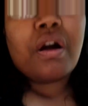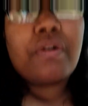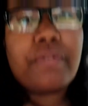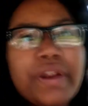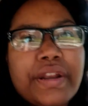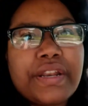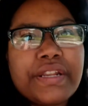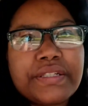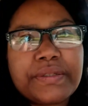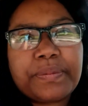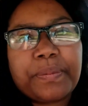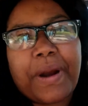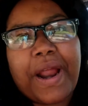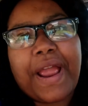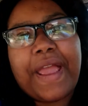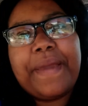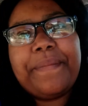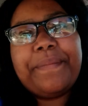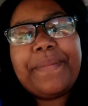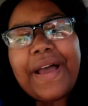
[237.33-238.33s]
already
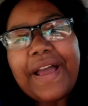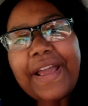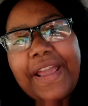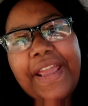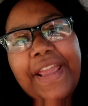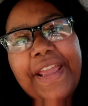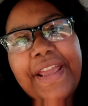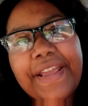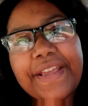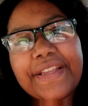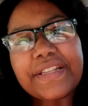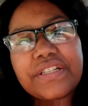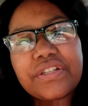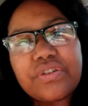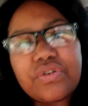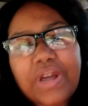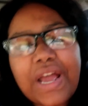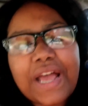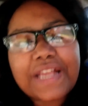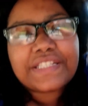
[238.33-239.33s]
sprayed my
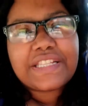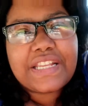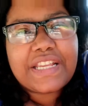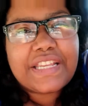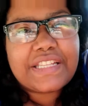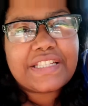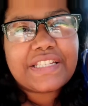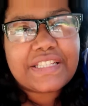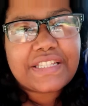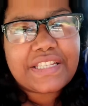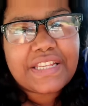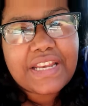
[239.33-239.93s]
hands. You guys didn't get to